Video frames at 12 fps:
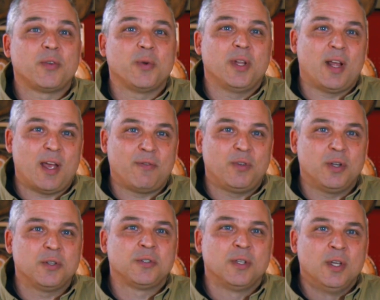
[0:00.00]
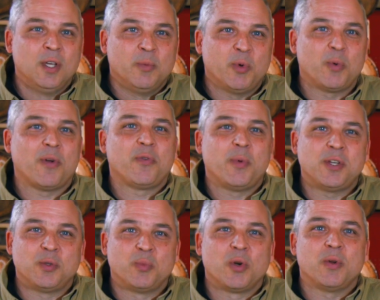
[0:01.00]
3.5 years, but
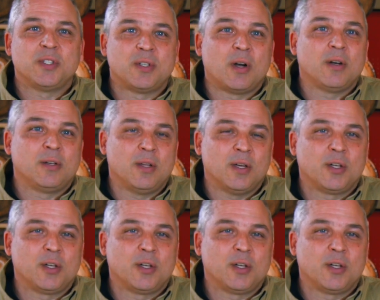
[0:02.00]
Reformation Brewery started